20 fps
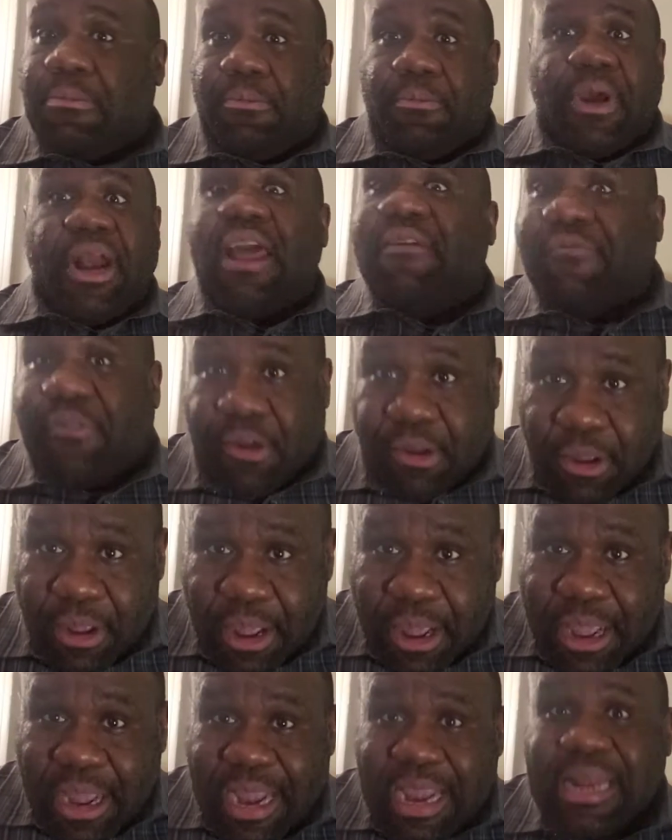whatever
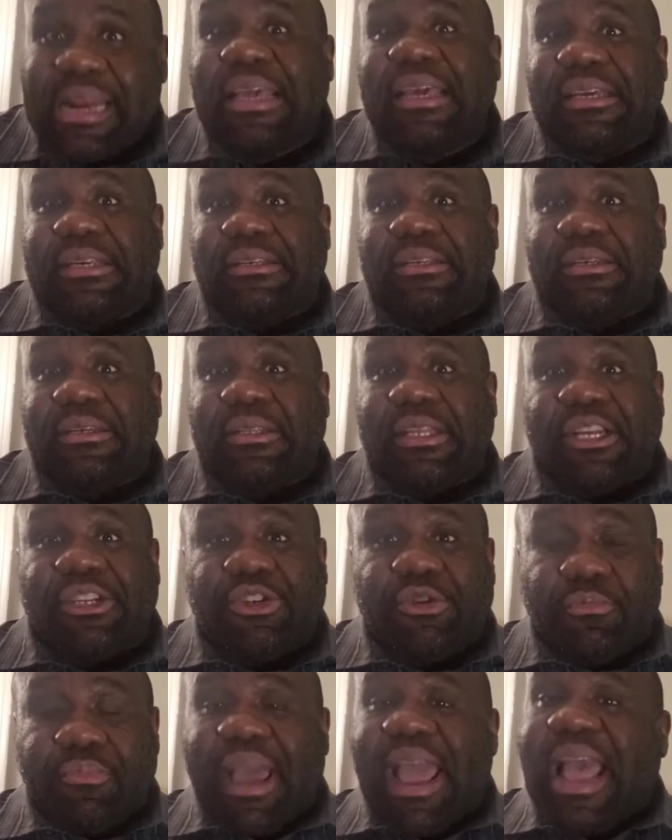it is that
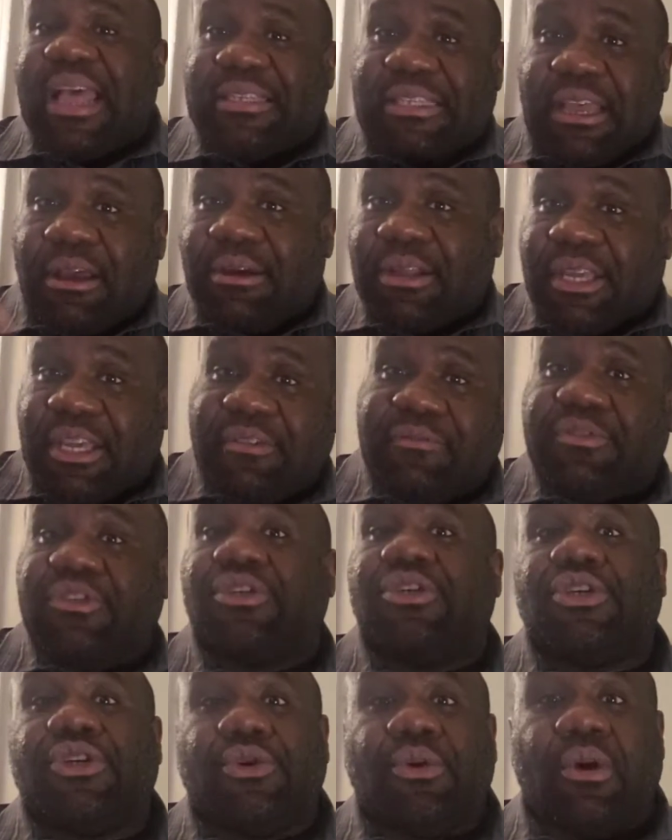you pass out and give
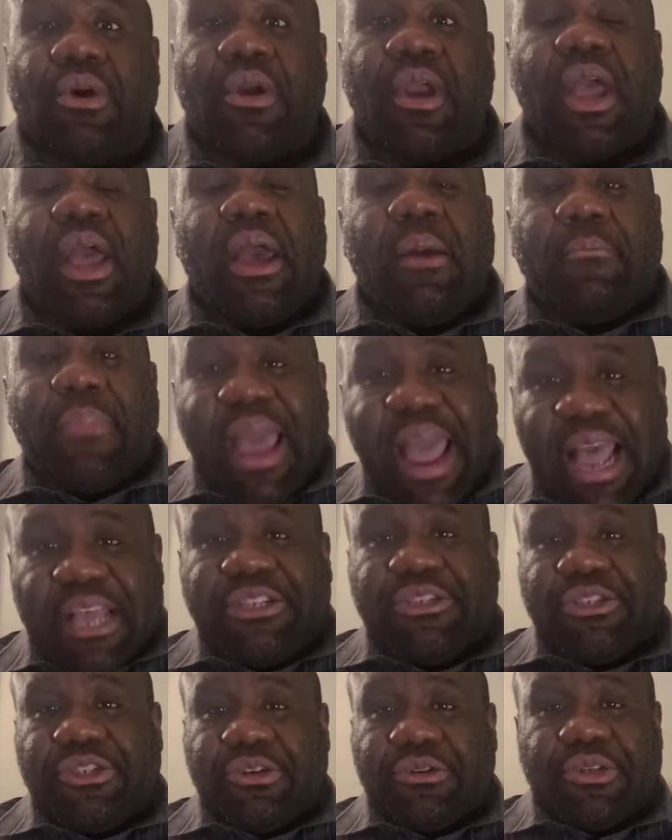to your
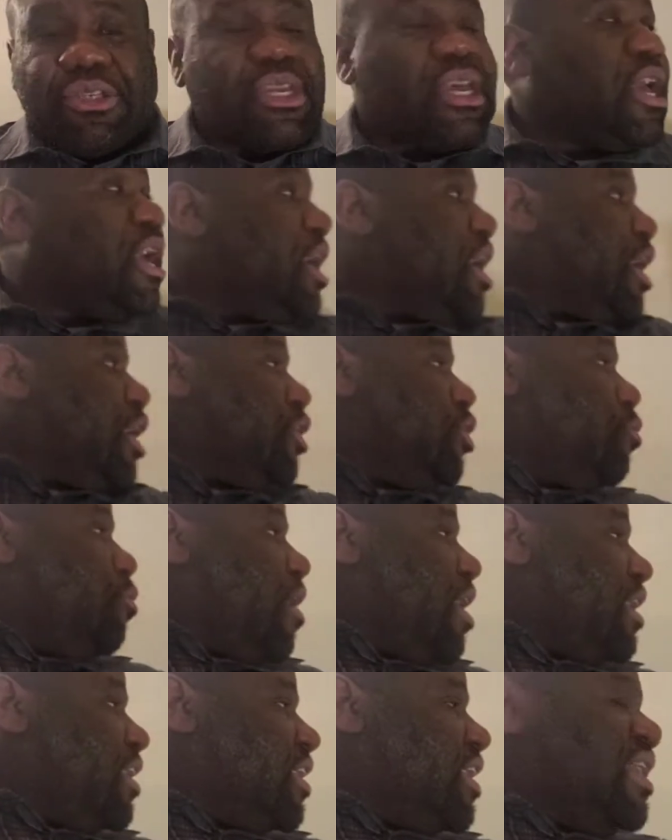passengers, you
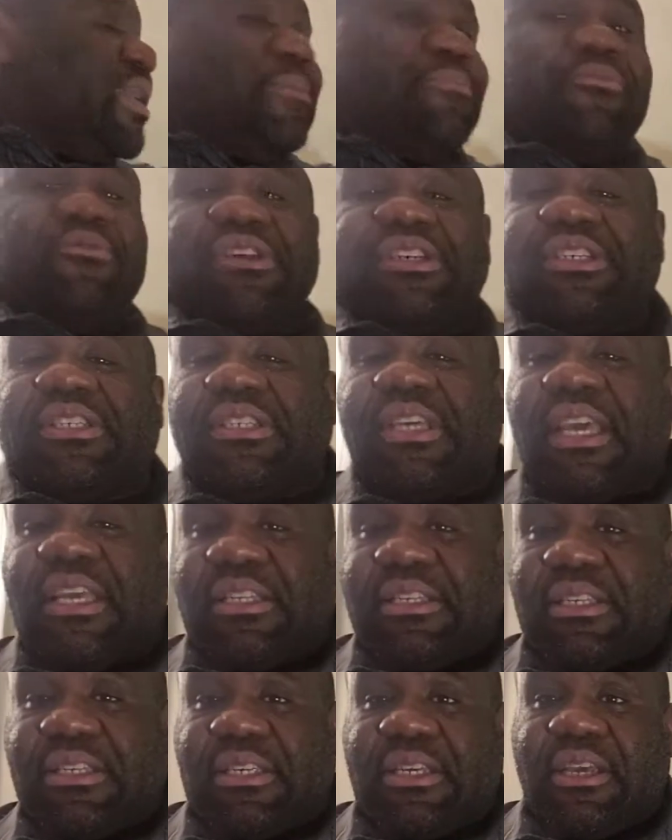want to keep
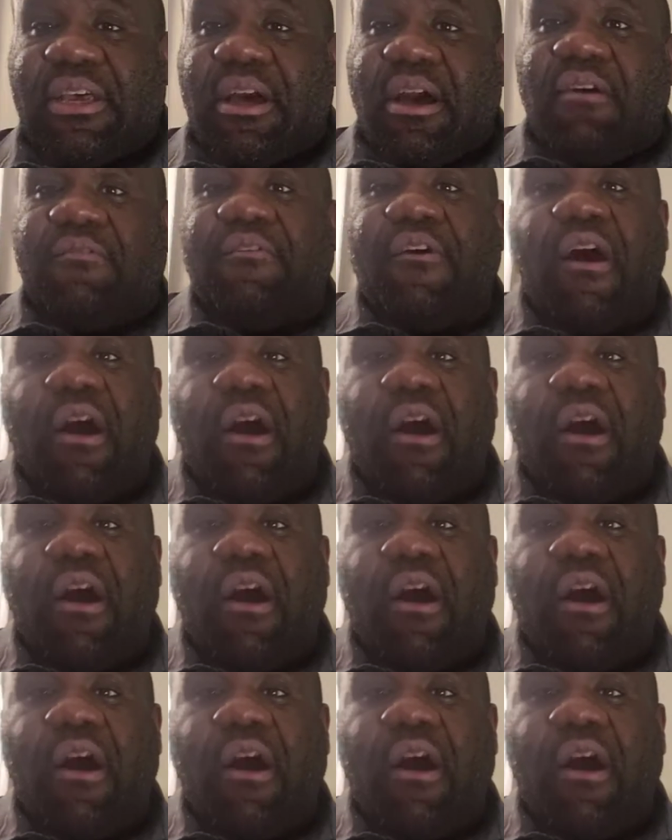receipts of